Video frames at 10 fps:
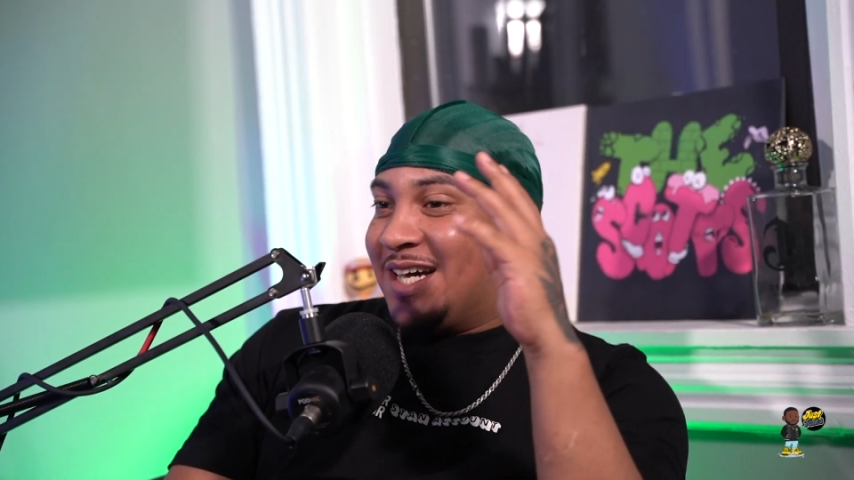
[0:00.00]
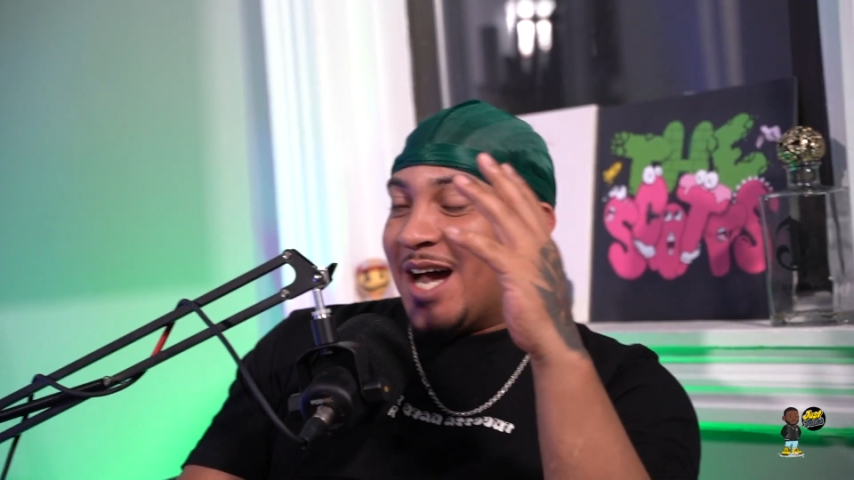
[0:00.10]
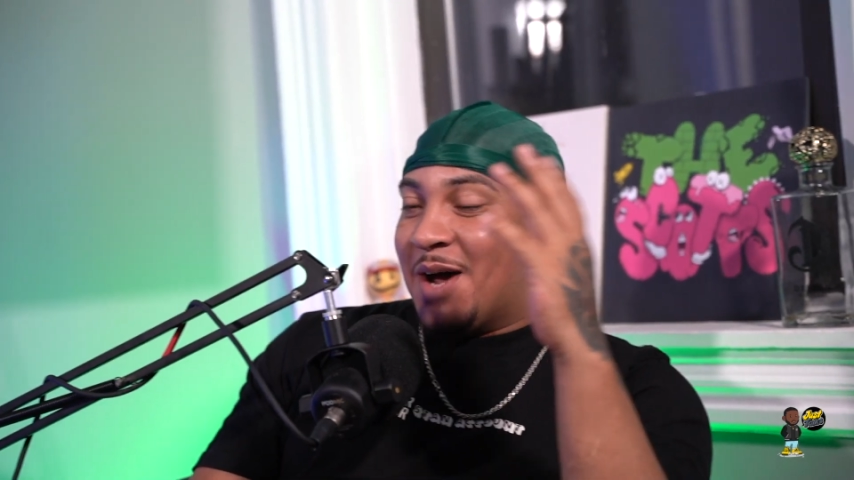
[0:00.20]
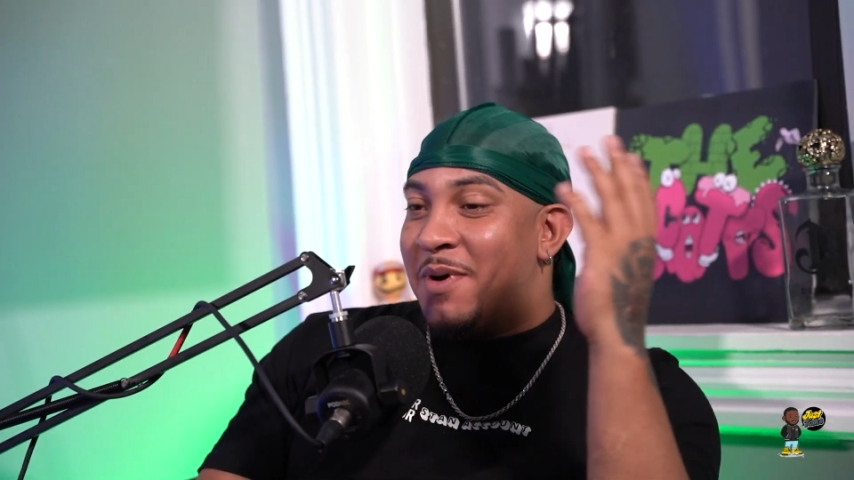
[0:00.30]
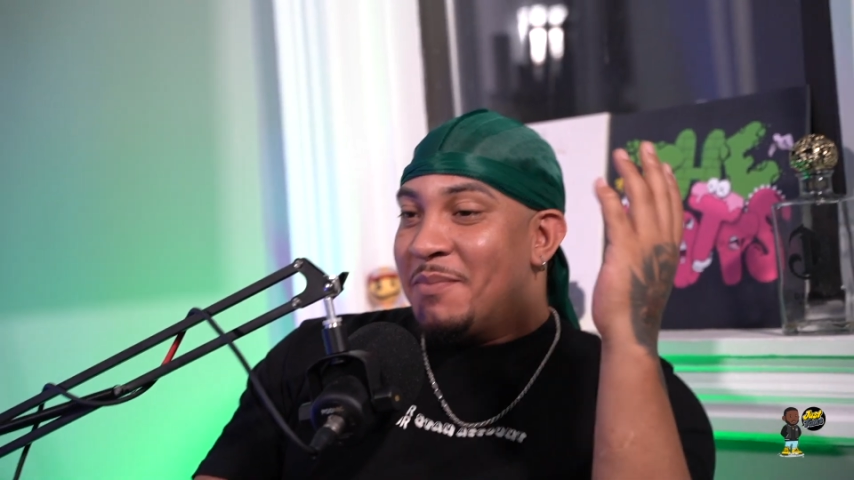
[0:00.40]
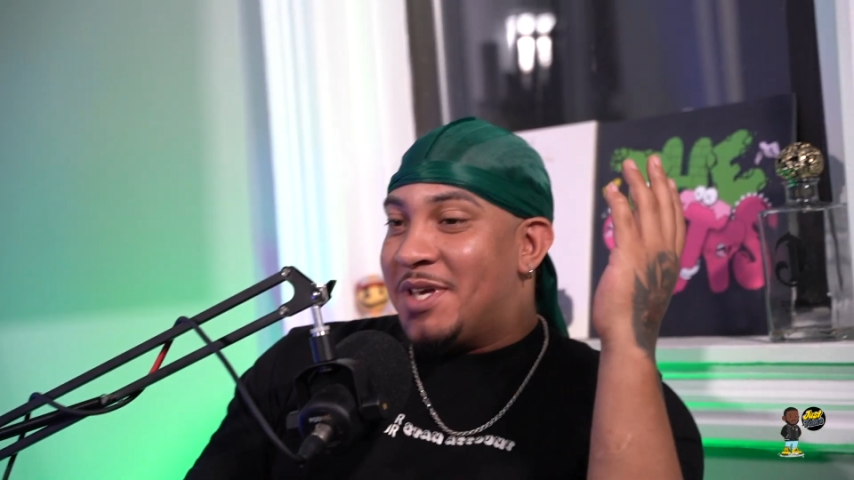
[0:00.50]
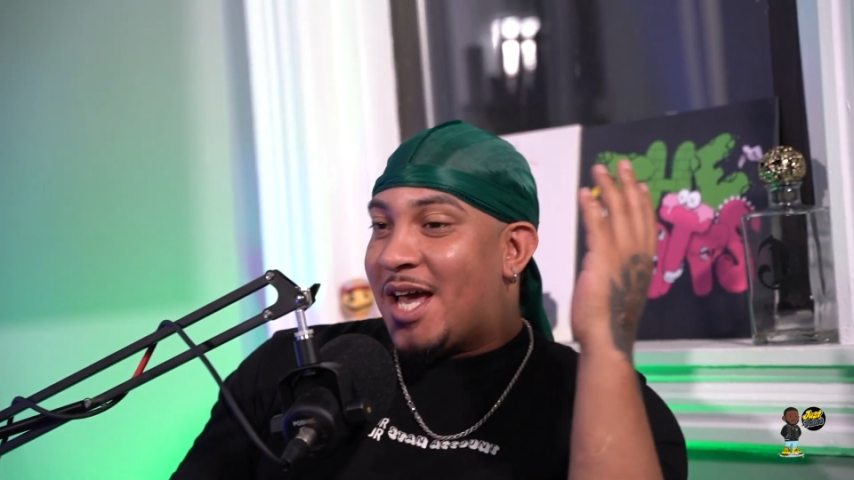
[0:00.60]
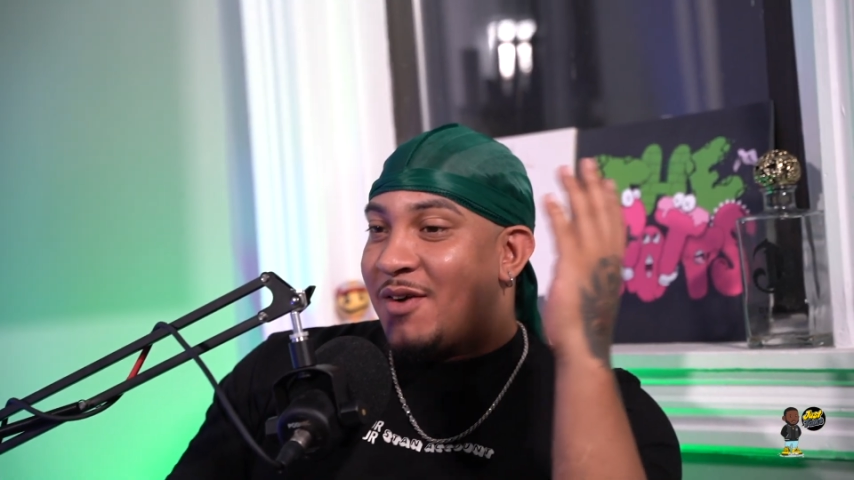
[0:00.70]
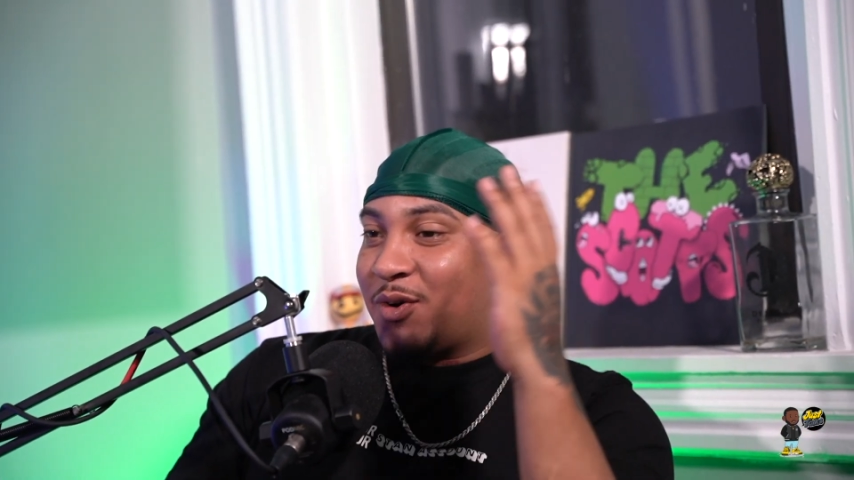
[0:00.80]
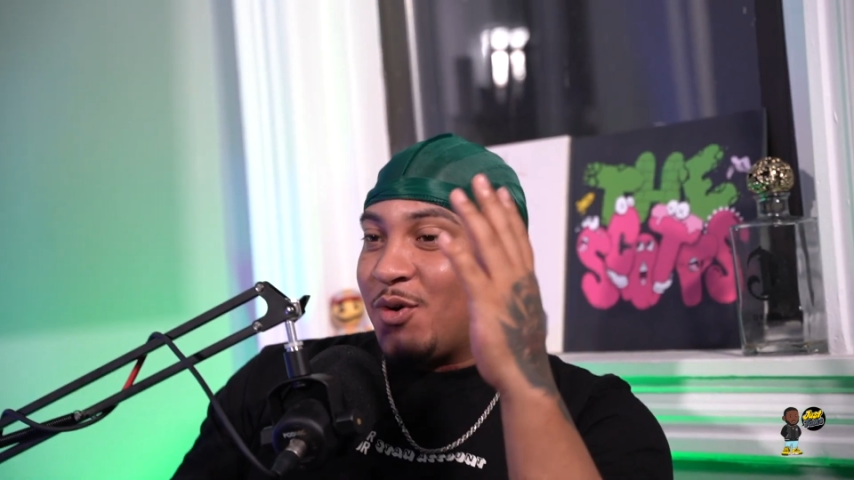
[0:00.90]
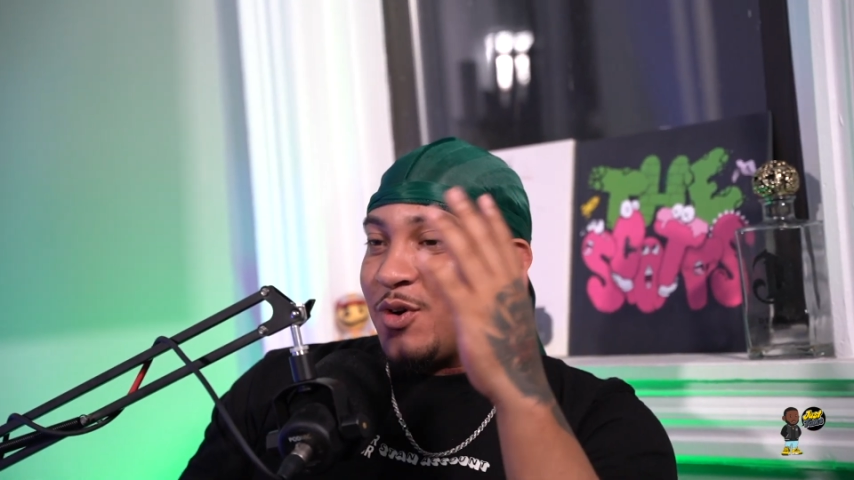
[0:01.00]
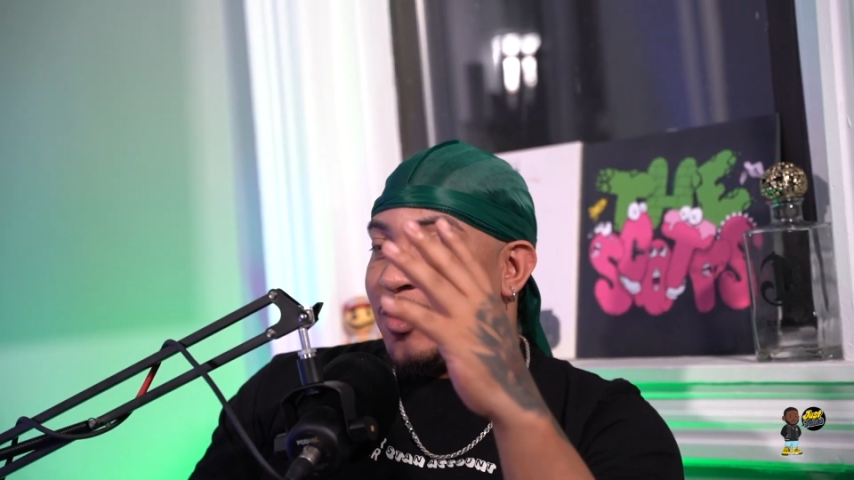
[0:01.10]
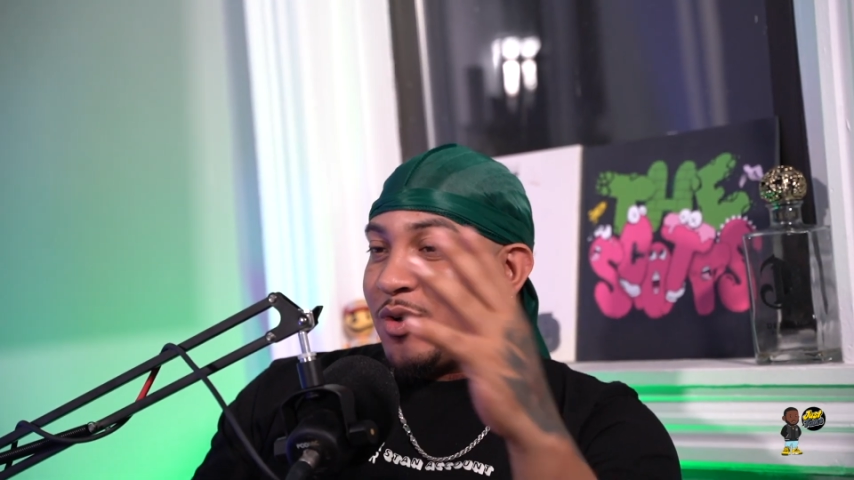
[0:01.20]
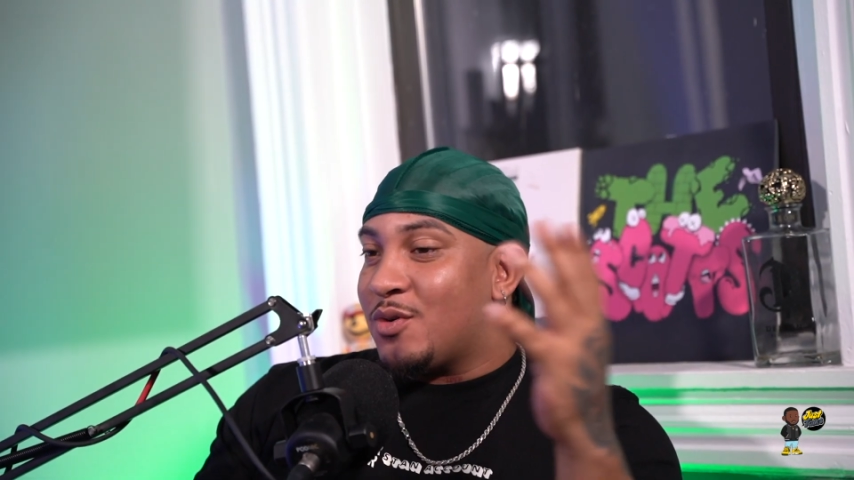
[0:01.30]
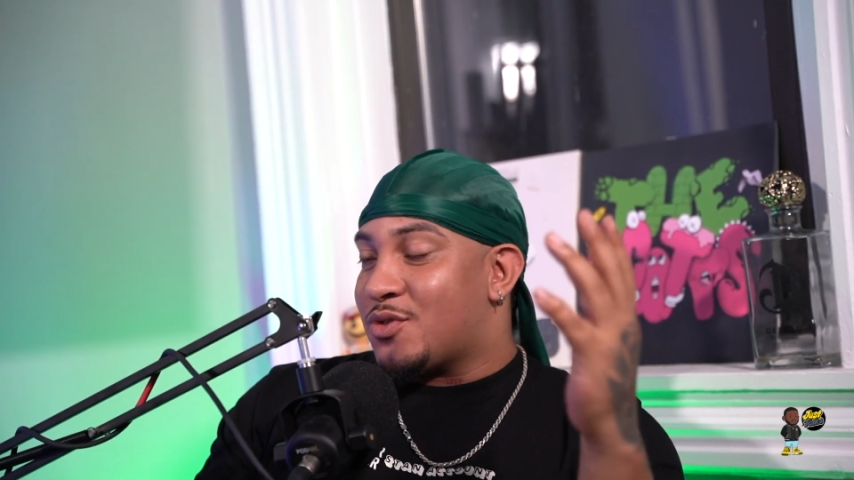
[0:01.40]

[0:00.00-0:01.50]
I remember he had recorded a whole